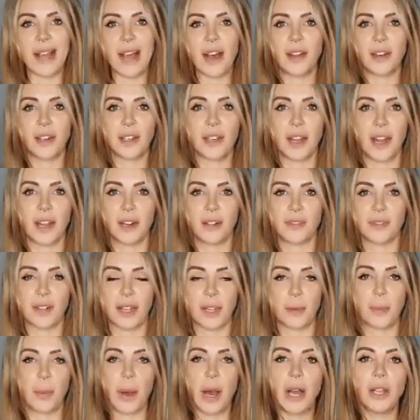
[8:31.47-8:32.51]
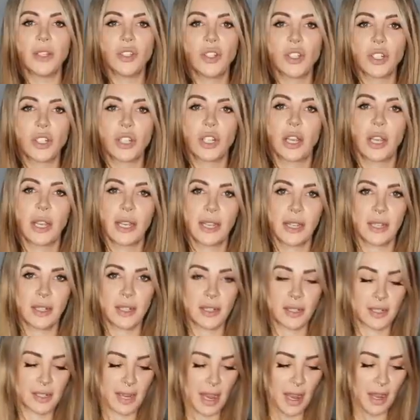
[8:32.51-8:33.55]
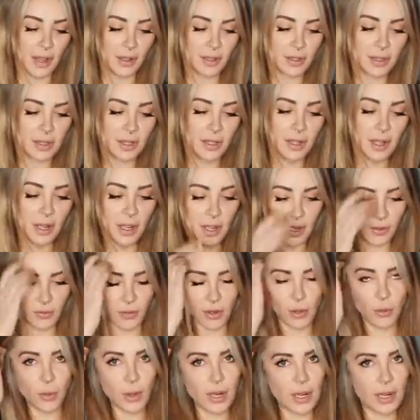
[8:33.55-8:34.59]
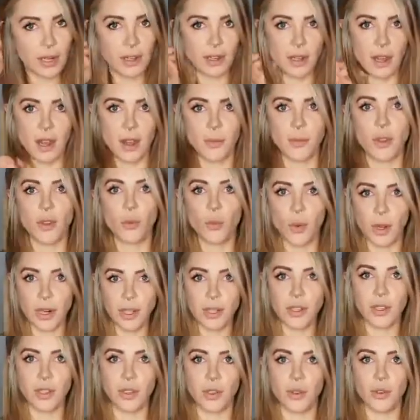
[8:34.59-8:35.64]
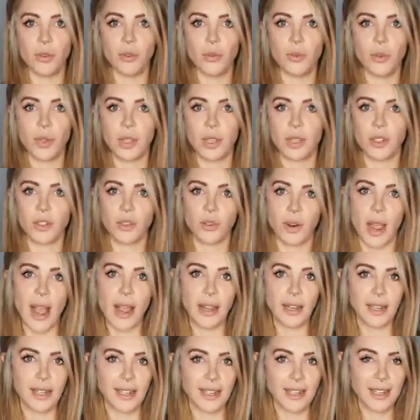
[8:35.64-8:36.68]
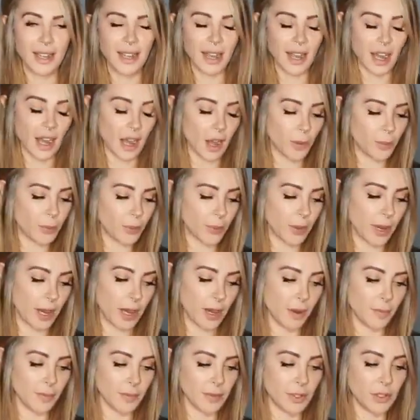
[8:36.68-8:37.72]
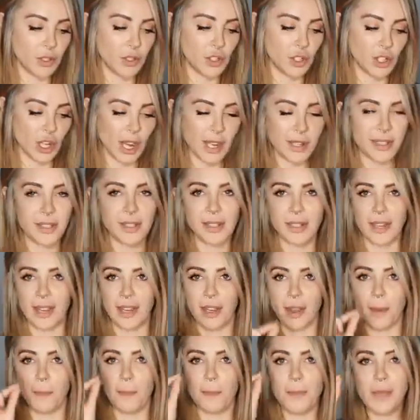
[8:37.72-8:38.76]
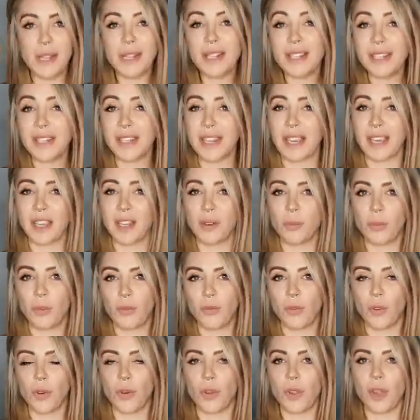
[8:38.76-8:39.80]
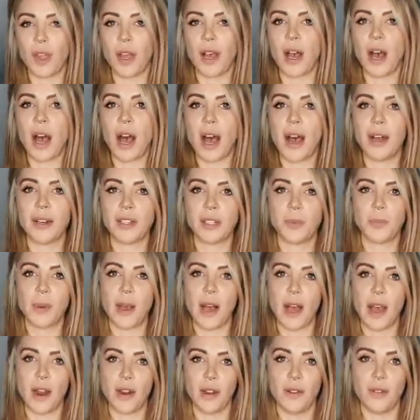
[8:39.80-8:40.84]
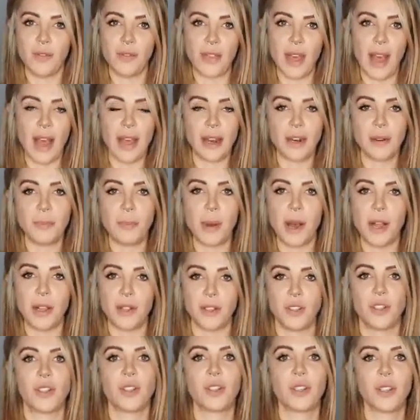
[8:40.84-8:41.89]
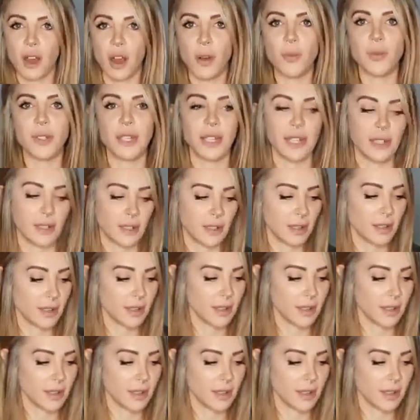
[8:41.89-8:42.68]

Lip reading: louder kind of like punch in the sound? If you want to cue the track up just like a millisecond before the hardest part of that punch comes in.